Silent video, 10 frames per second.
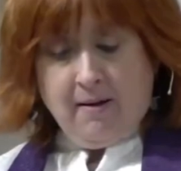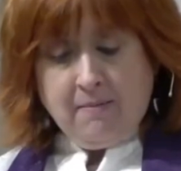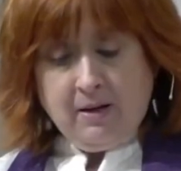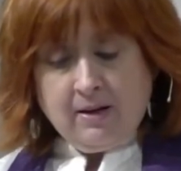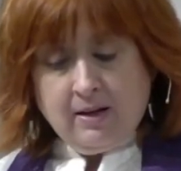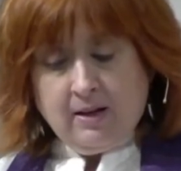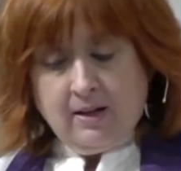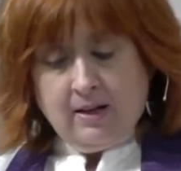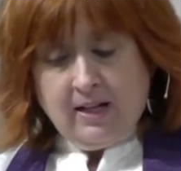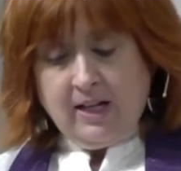them
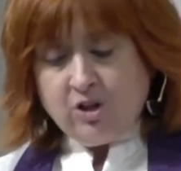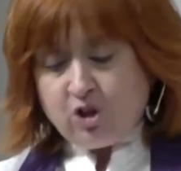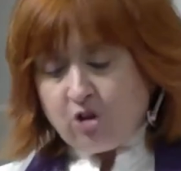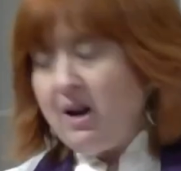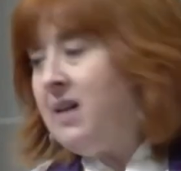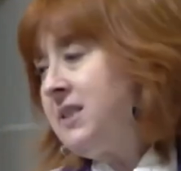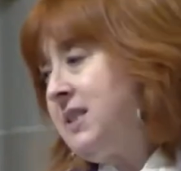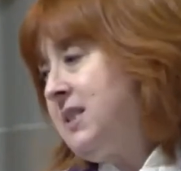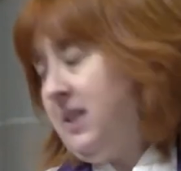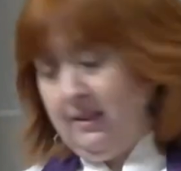in
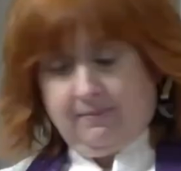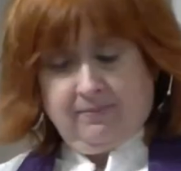trust